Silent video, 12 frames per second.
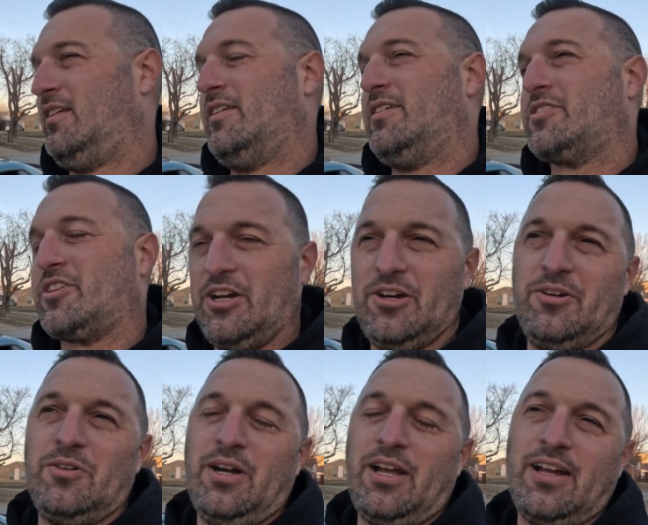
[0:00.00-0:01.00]

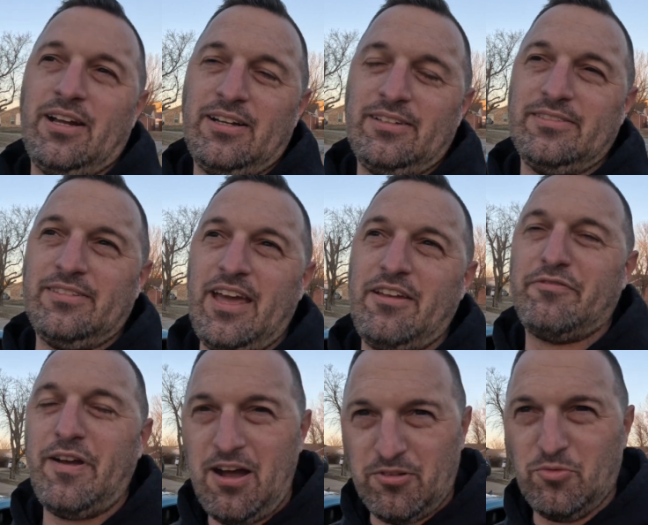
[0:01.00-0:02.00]
So they
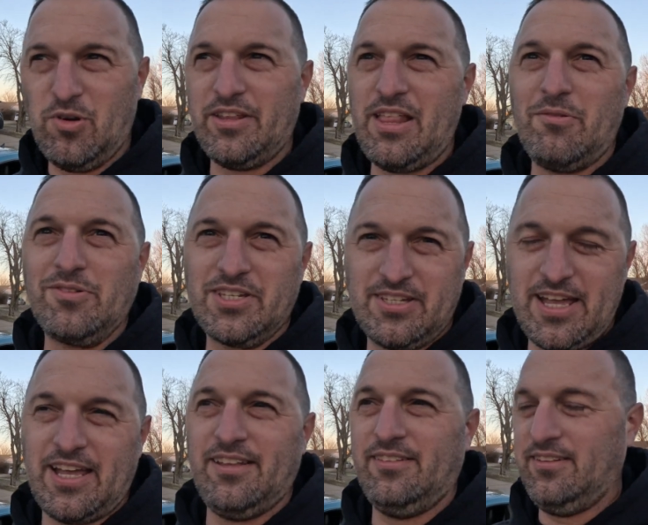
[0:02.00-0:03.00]
found one that was
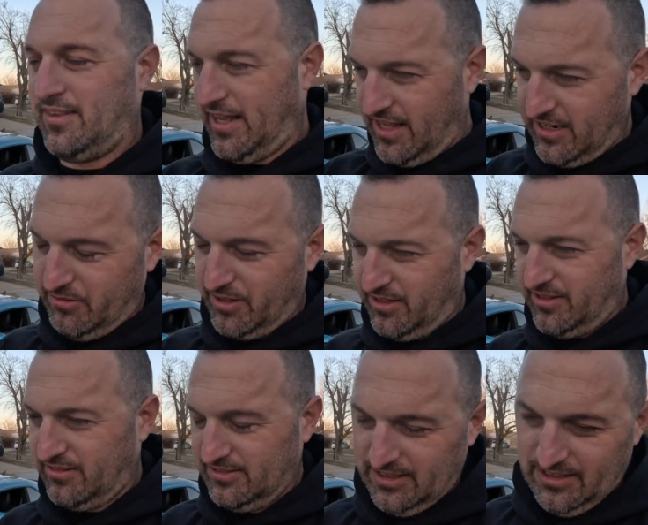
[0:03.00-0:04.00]
sticking. They hit it with
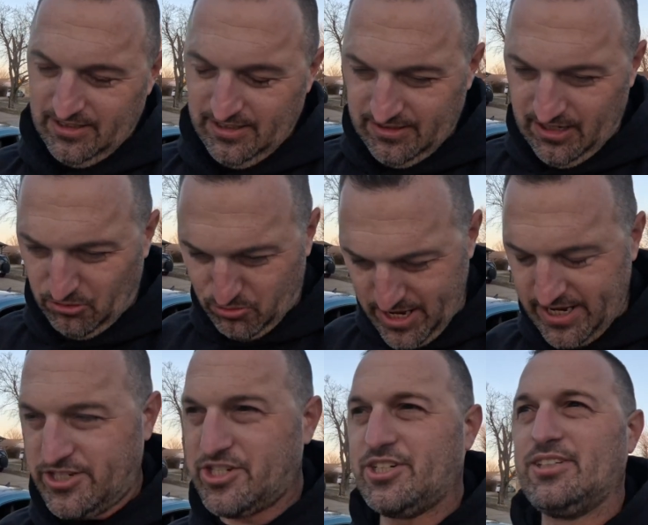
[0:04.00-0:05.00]
a
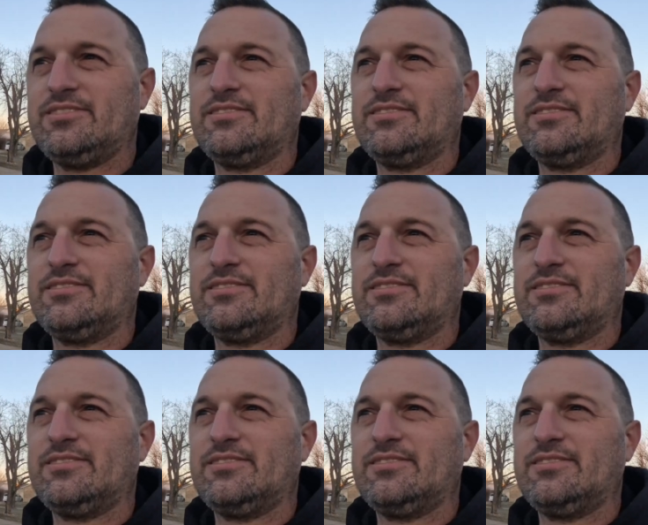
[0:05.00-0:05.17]
wrench.